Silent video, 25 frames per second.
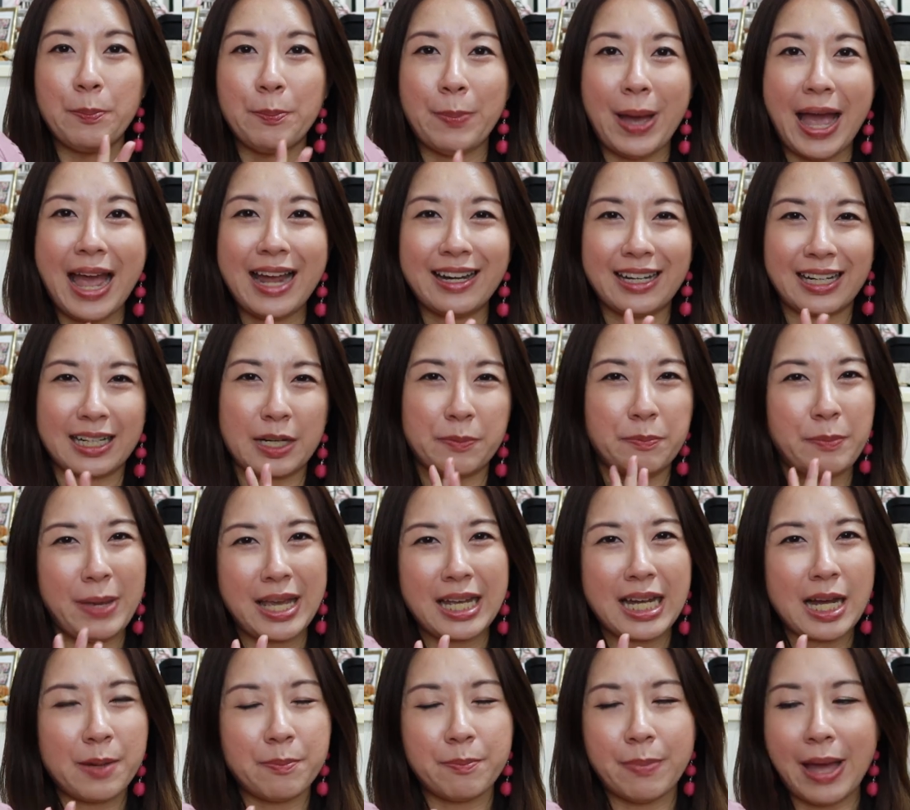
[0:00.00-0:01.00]
bag like a
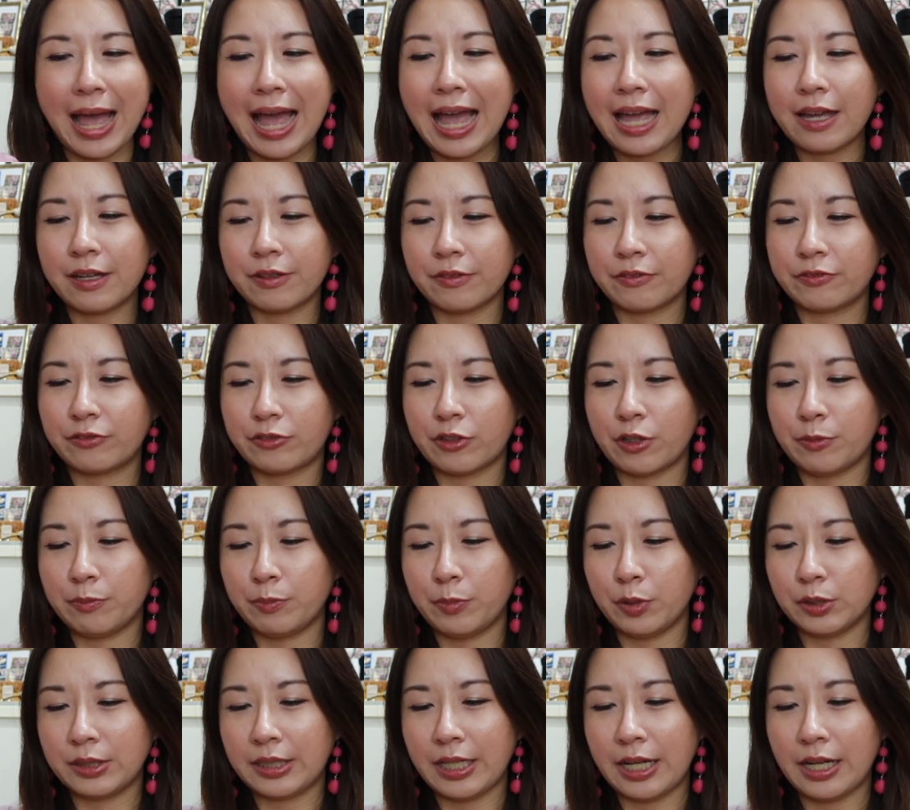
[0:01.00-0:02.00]
makeup bag from
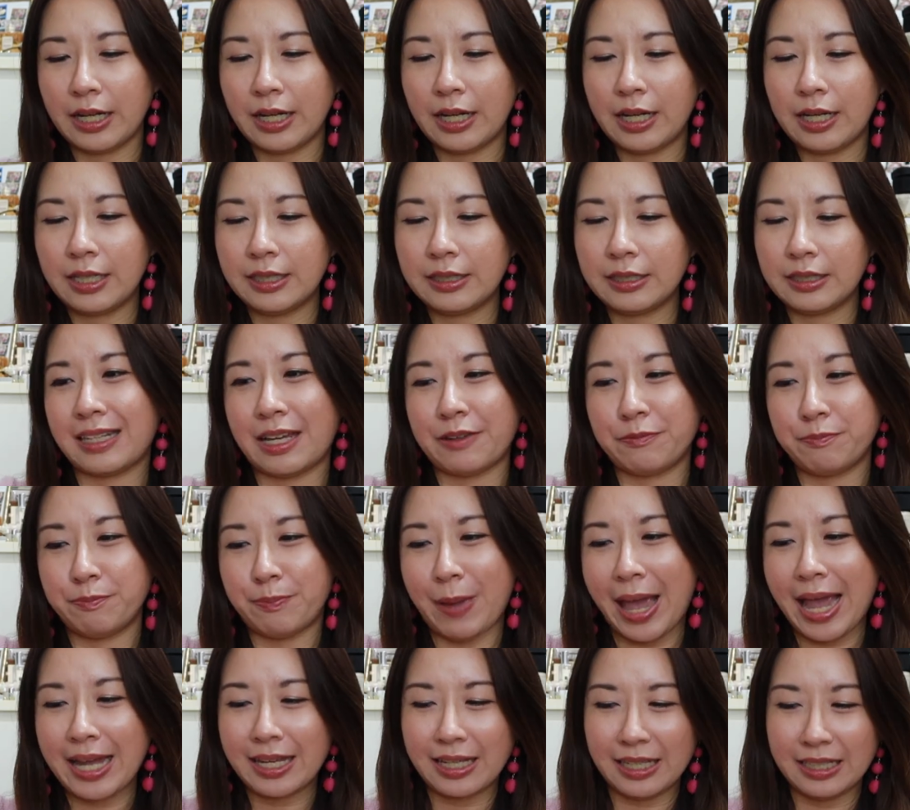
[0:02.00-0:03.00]
Bottega
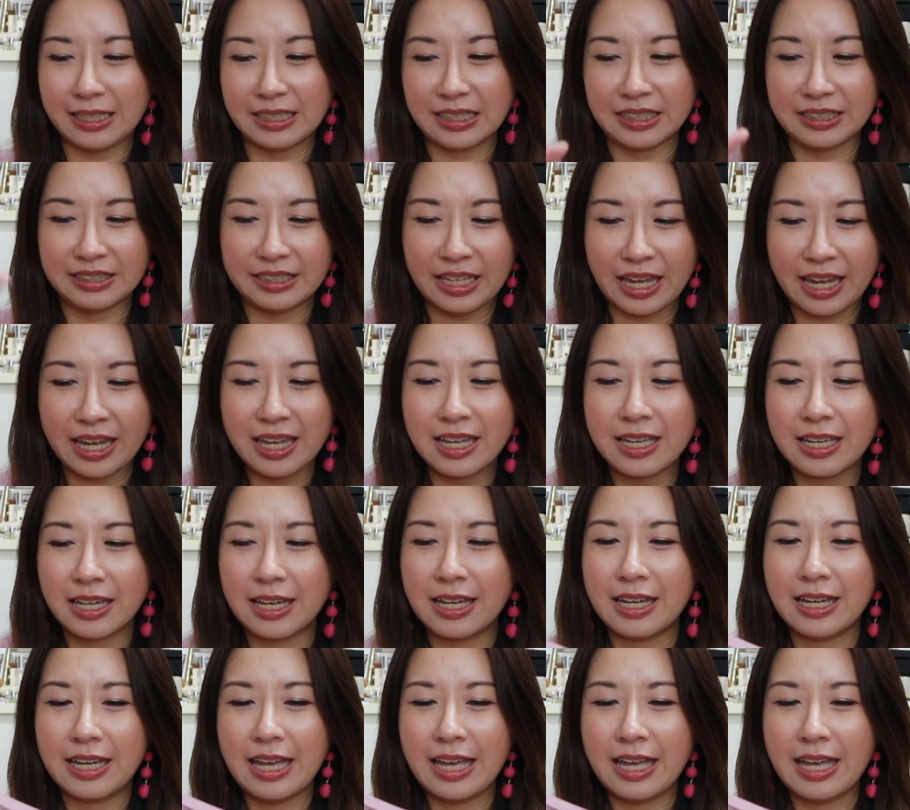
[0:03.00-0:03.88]
like back in the day